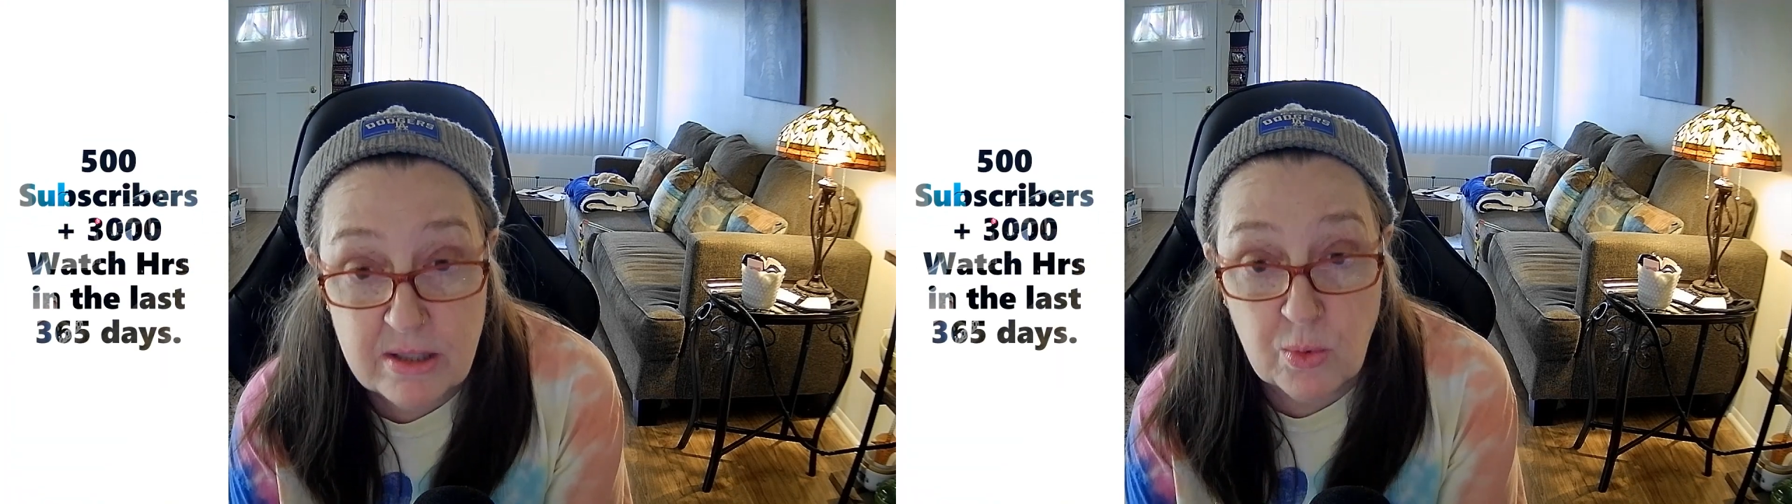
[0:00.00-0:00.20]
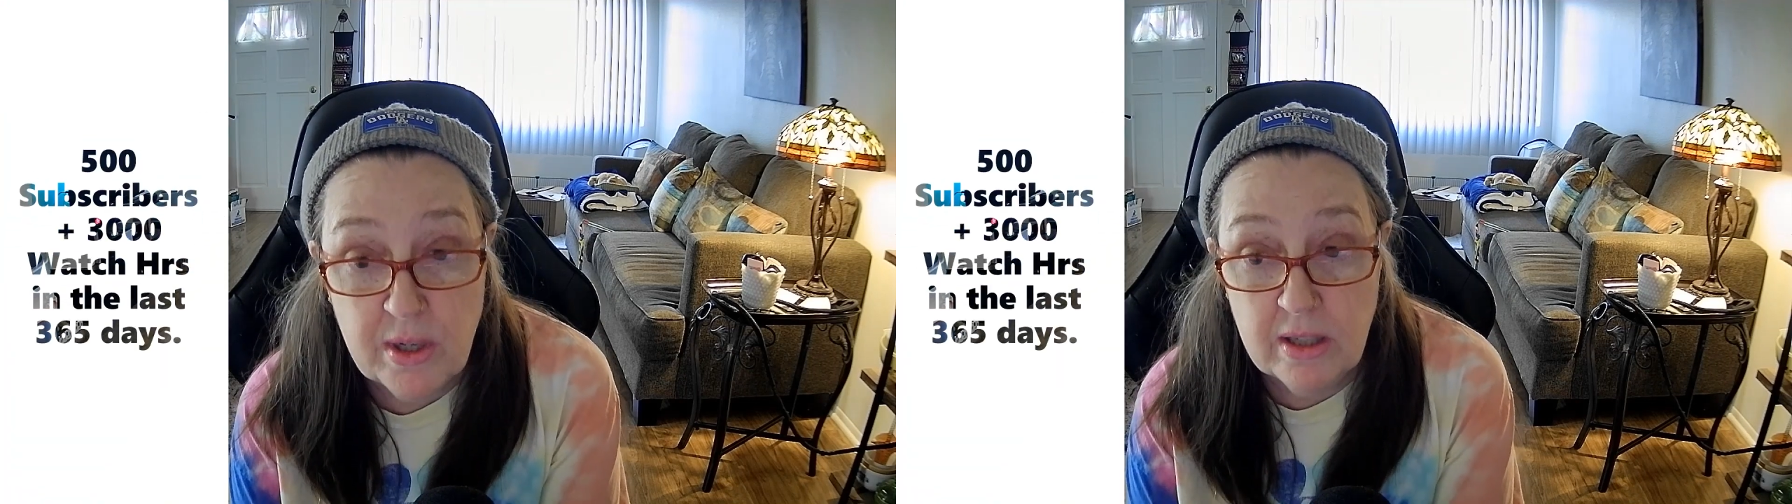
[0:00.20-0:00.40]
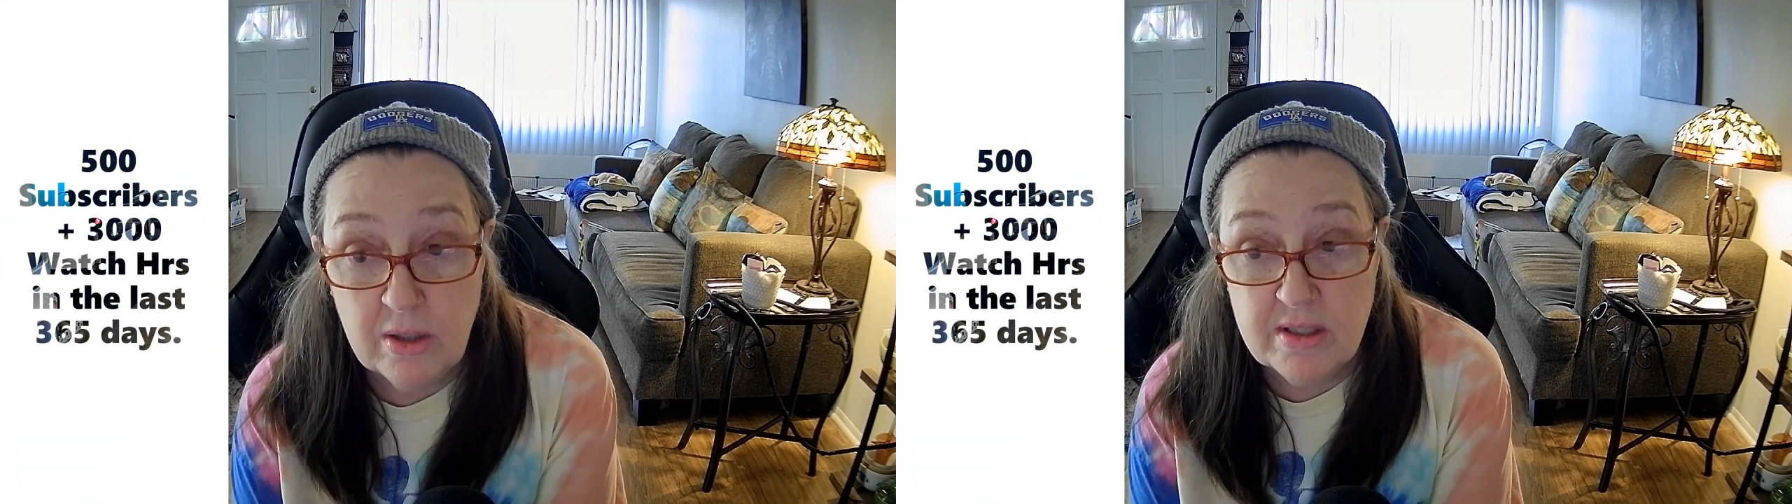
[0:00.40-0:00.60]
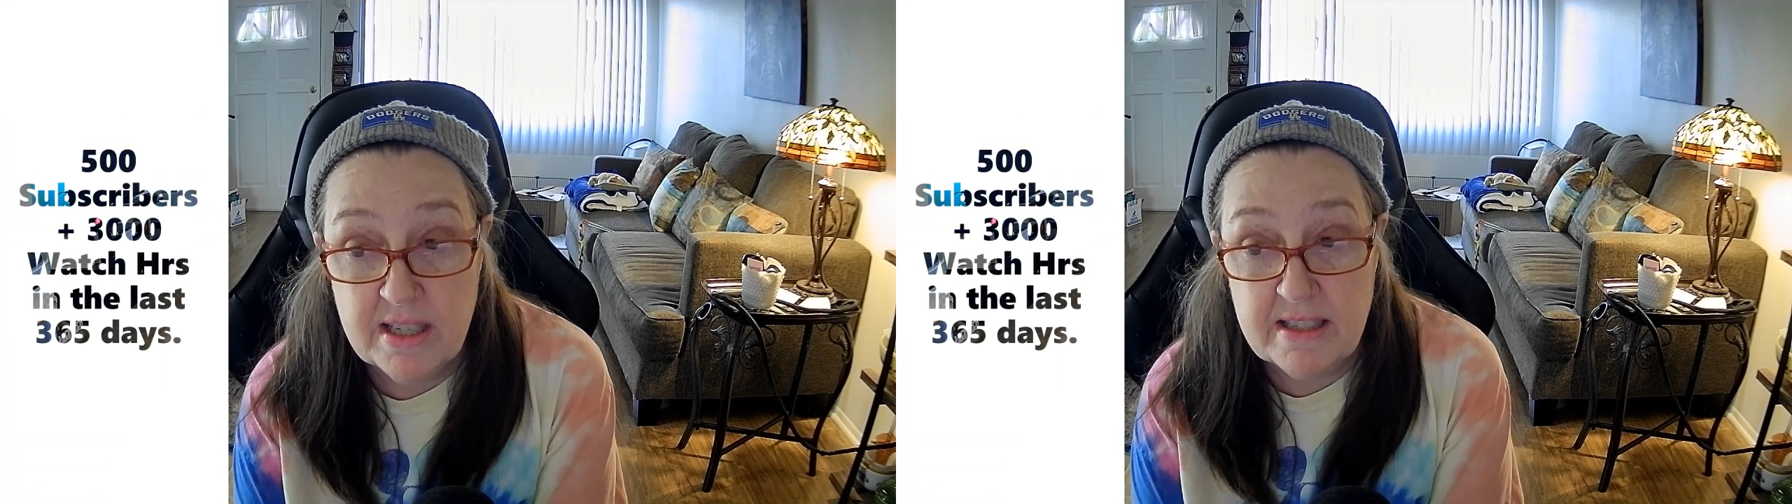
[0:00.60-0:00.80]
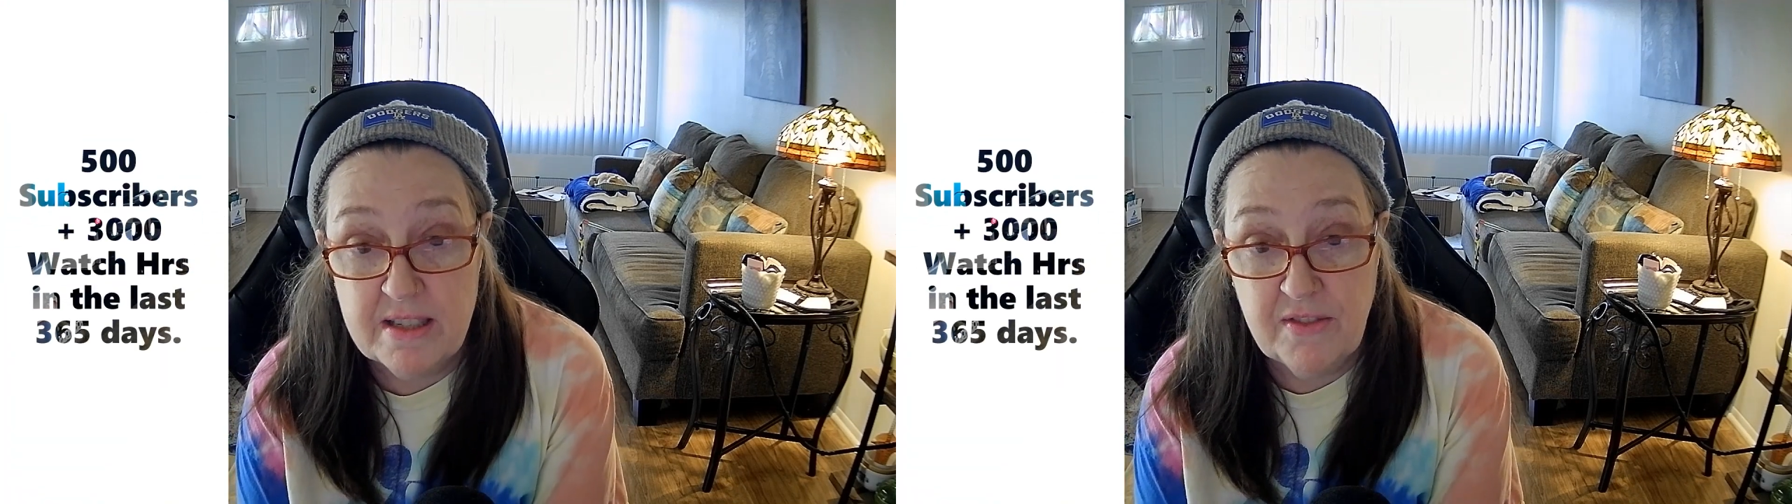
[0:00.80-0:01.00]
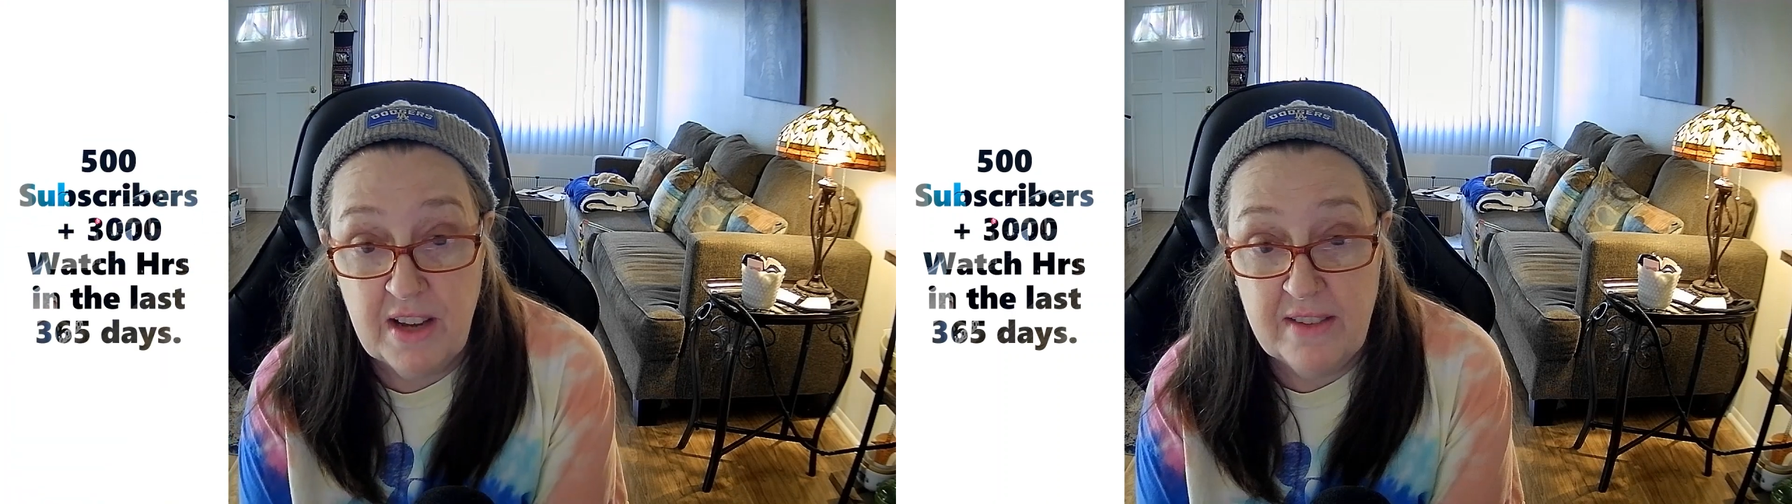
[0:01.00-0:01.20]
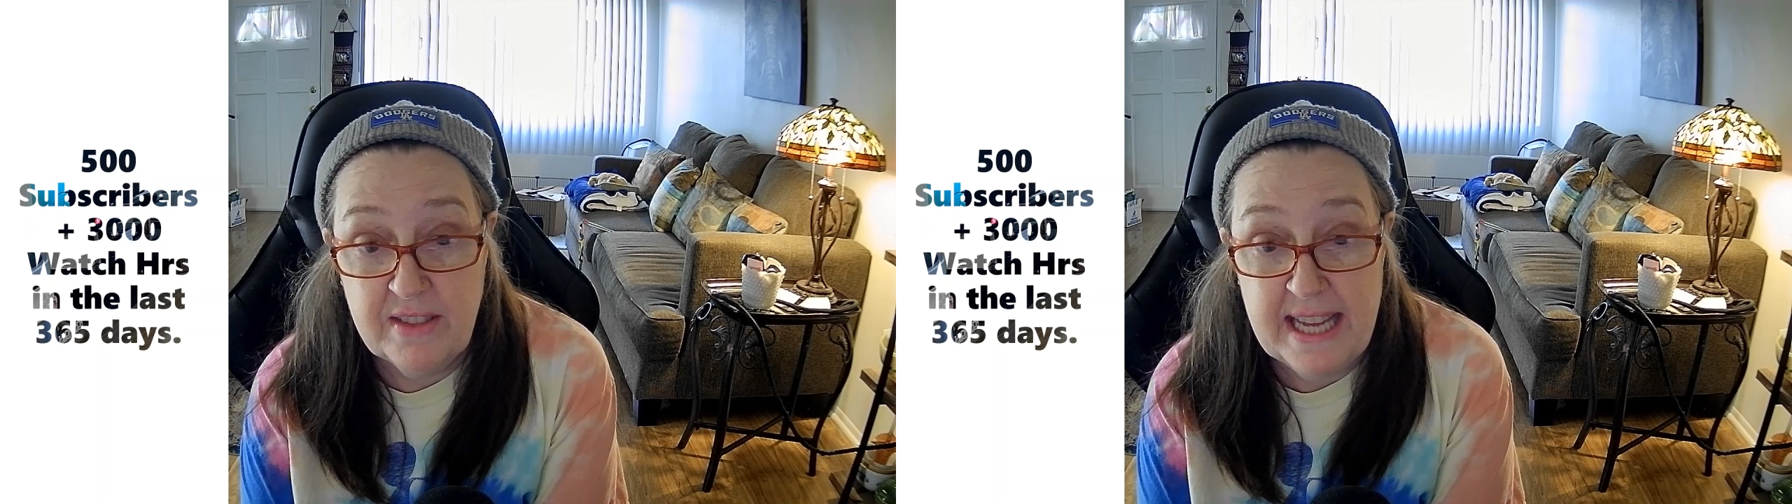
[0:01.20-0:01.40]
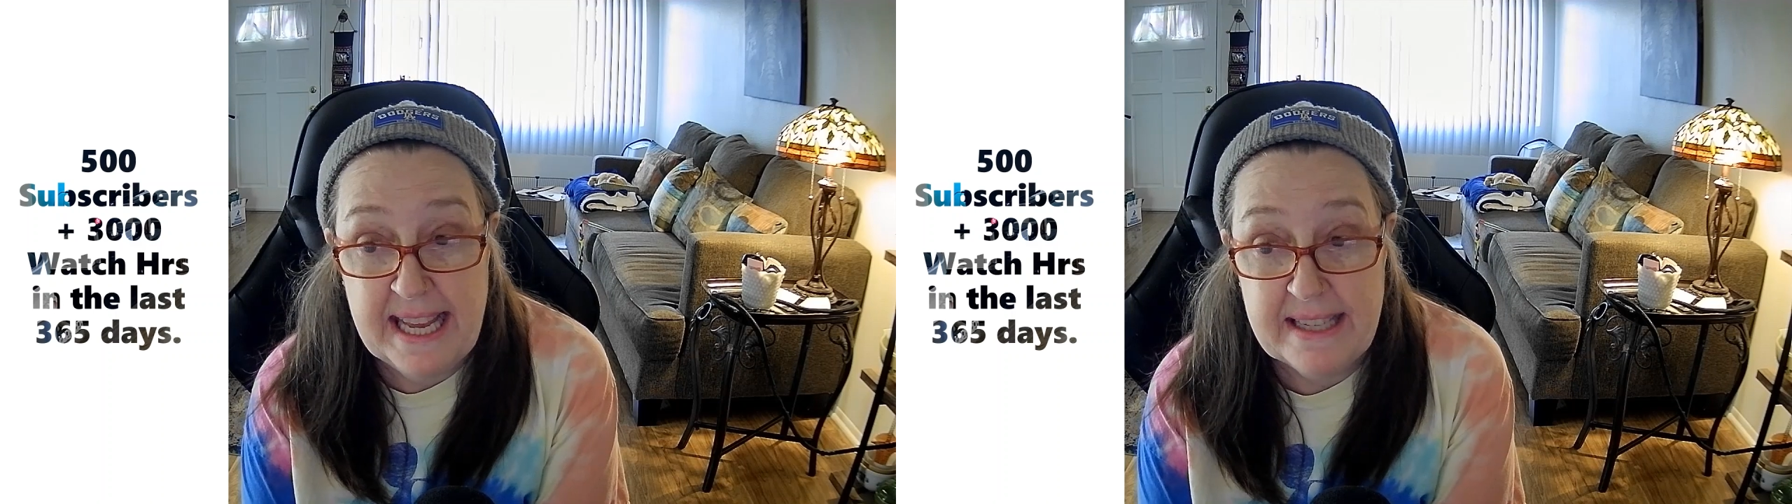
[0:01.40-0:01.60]
365
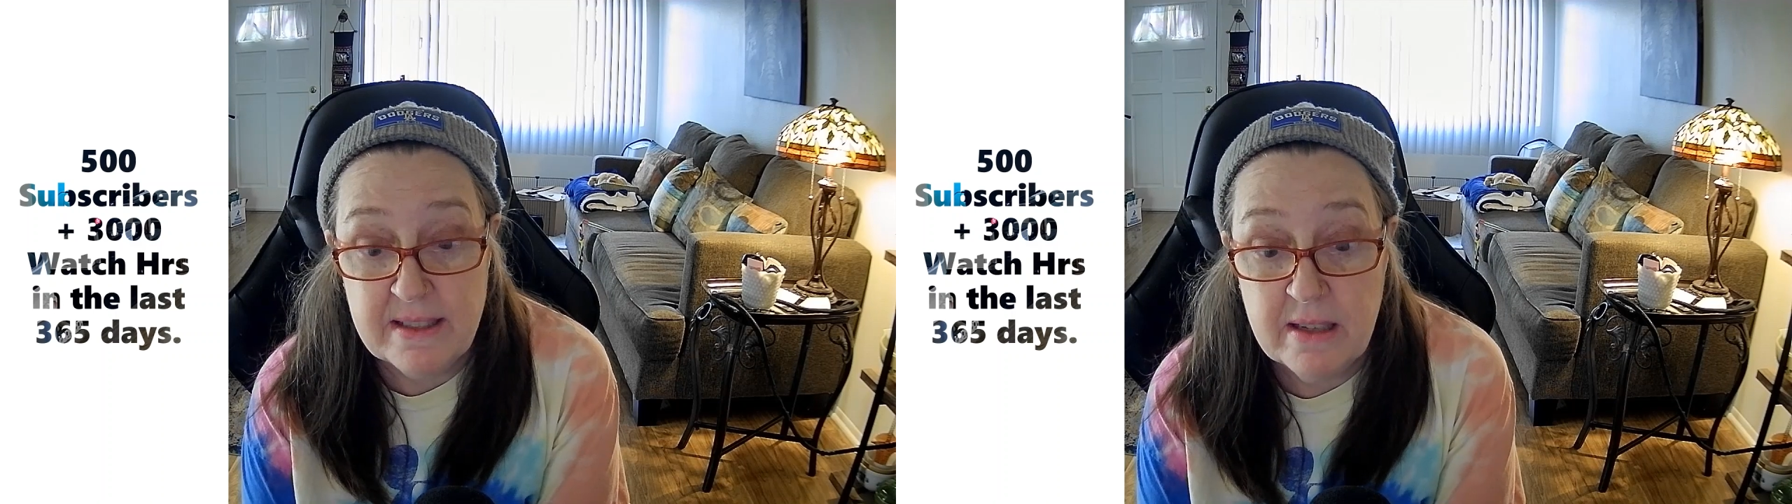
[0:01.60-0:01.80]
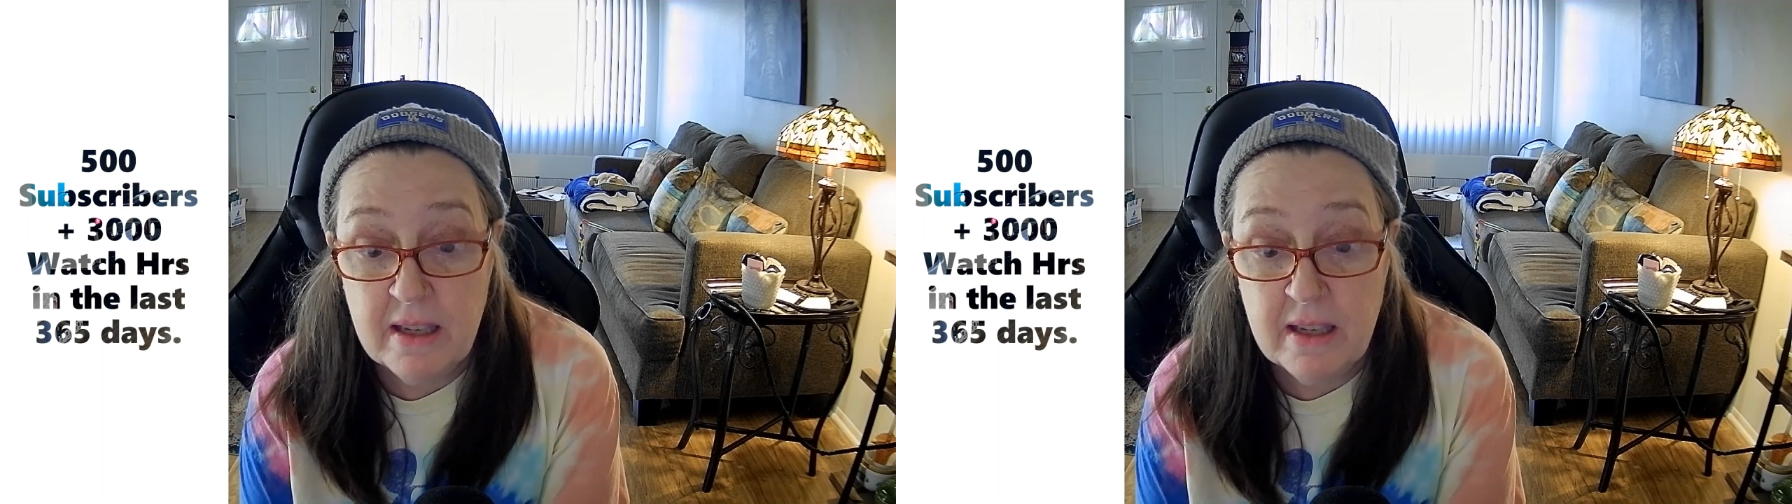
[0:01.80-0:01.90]
days.